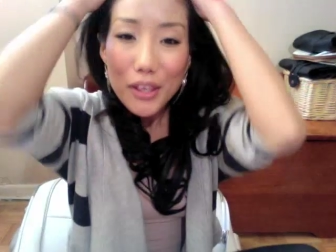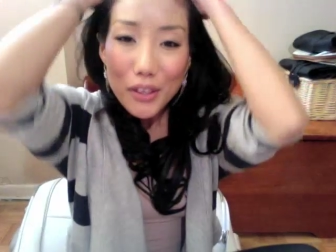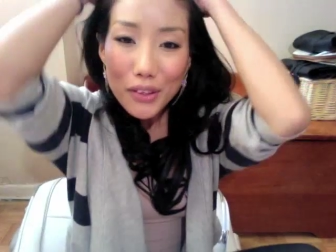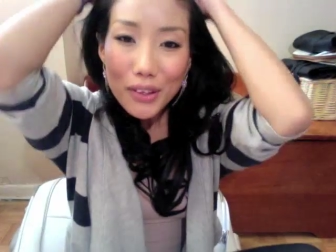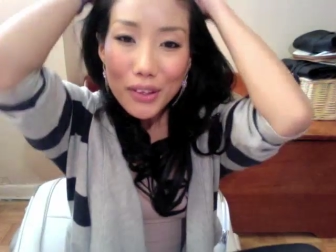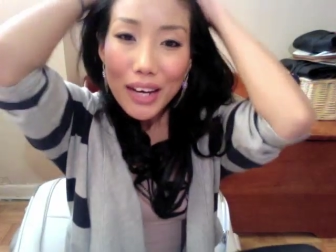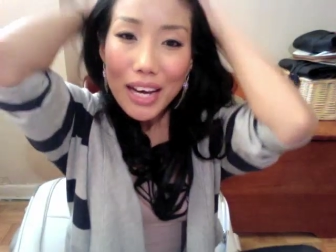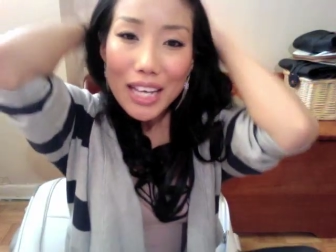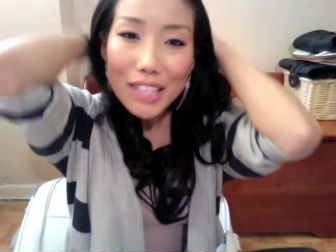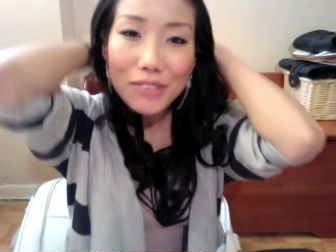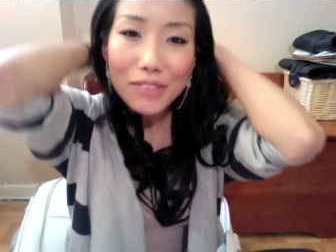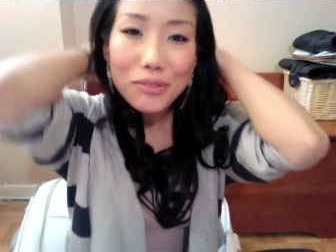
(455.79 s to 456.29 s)
you
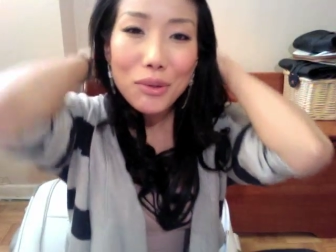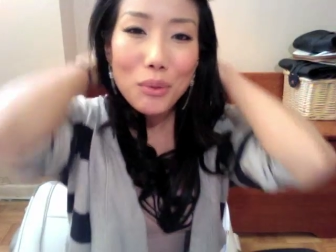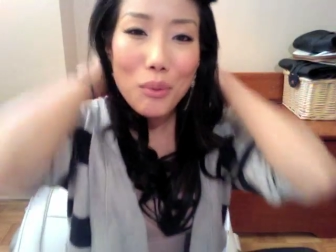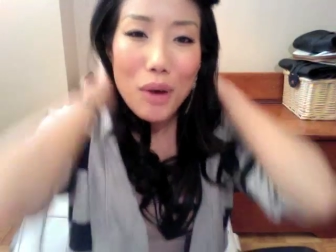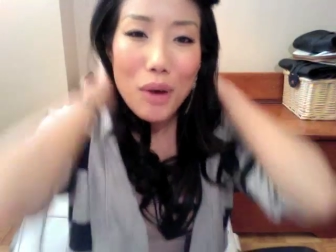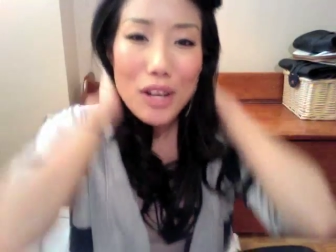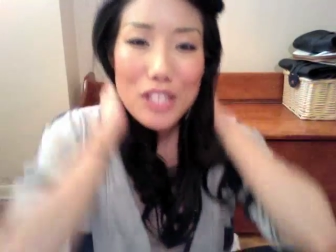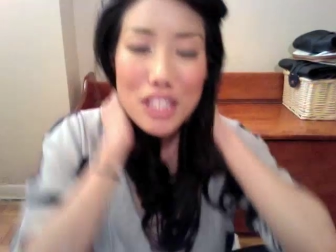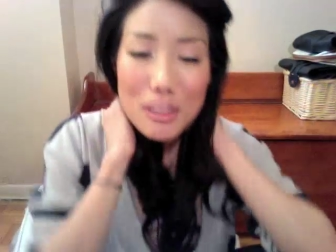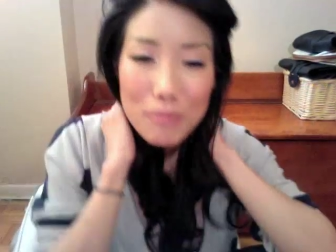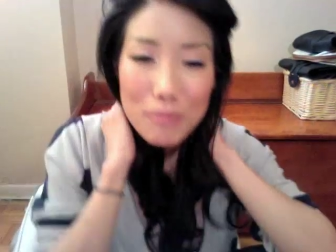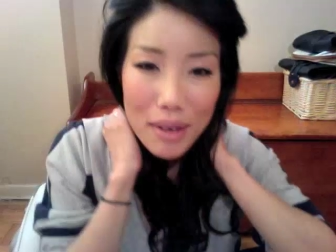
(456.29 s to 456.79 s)
guys for
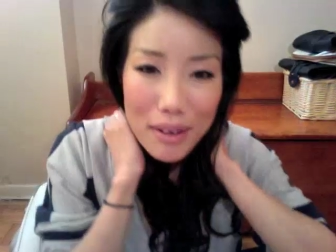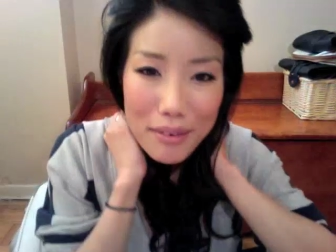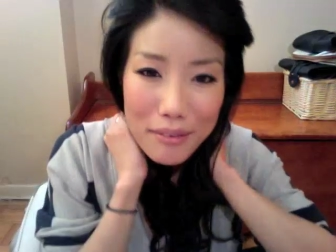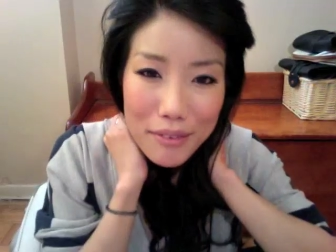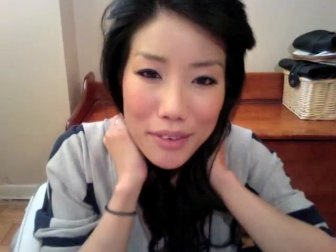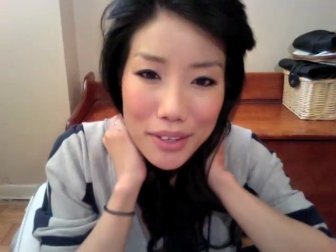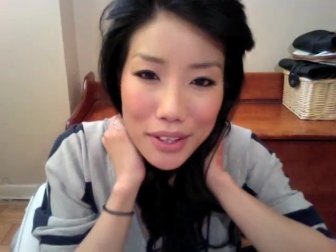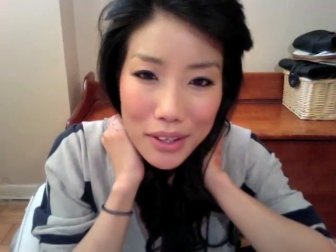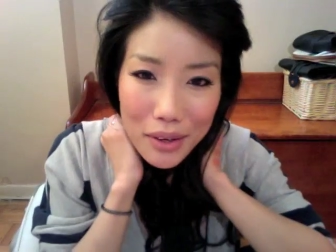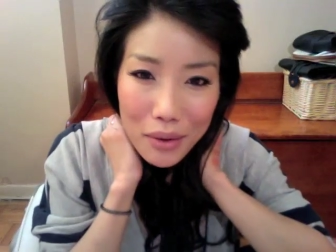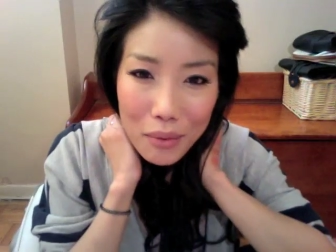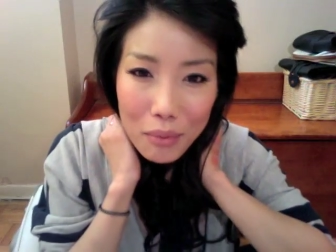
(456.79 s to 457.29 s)
watching my
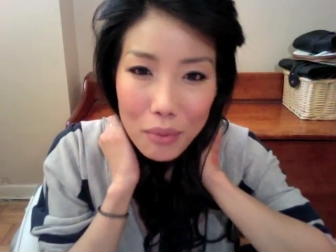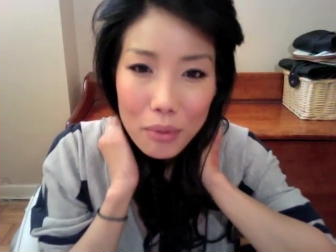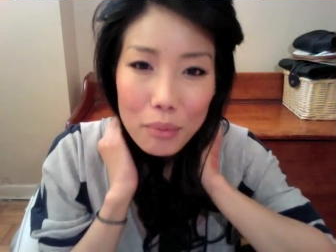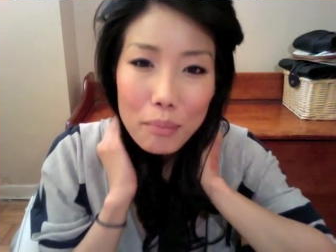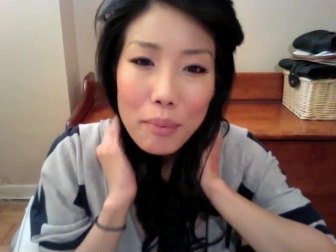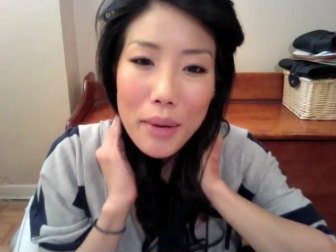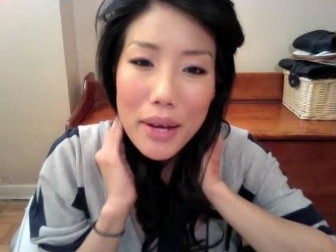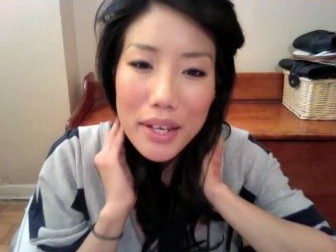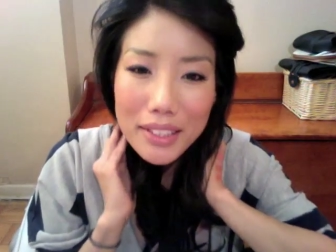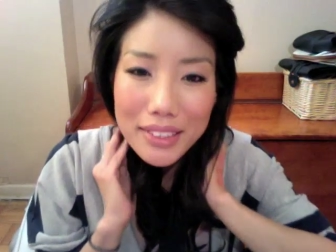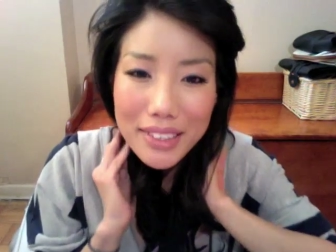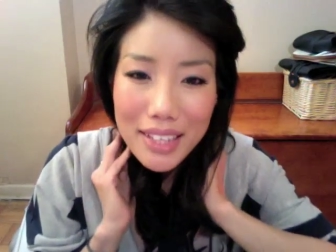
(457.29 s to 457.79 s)
video with
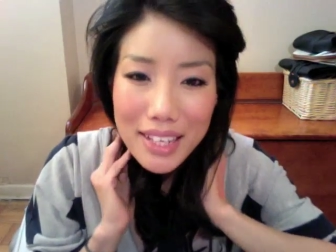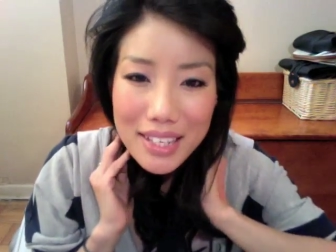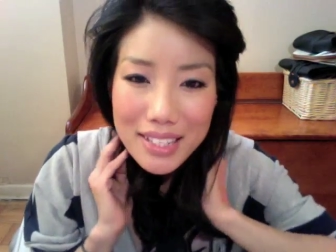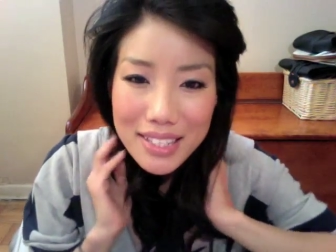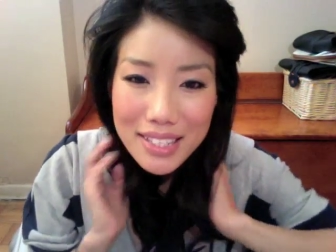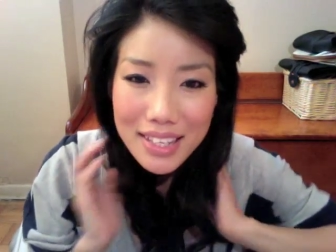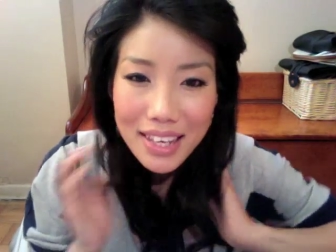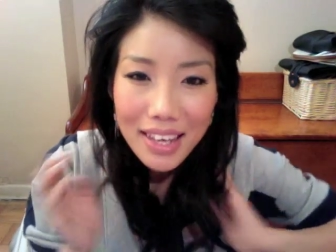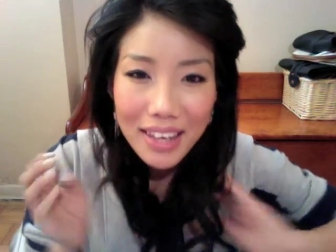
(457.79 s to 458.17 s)
my crazy